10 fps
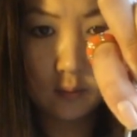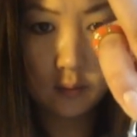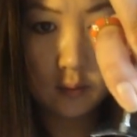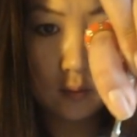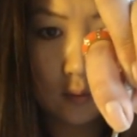
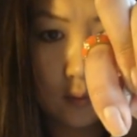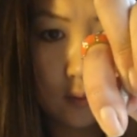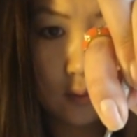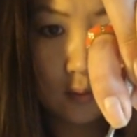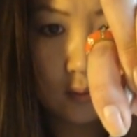
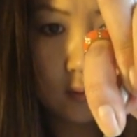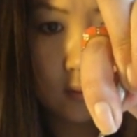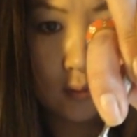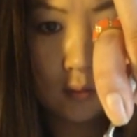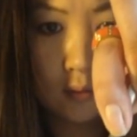
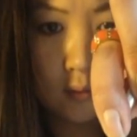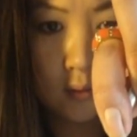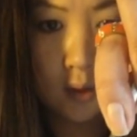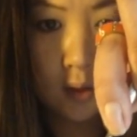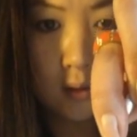No one is speaking in this clip.